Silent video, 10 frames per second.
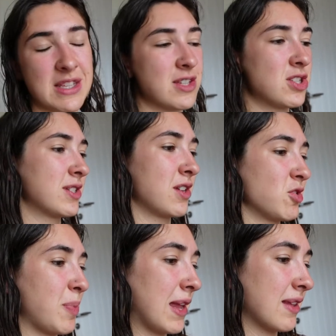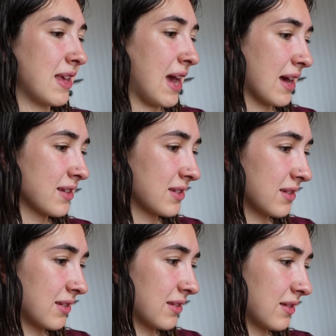this is just such a pain in the ass.
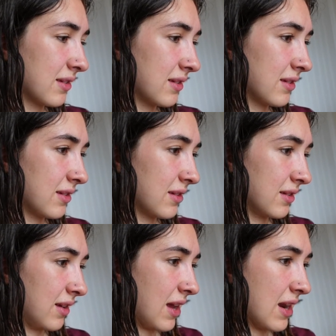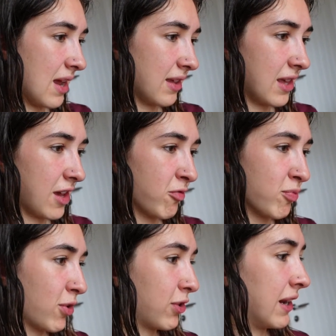And I think I've
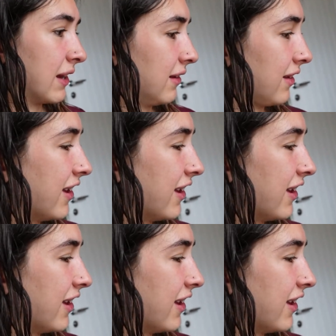broken it.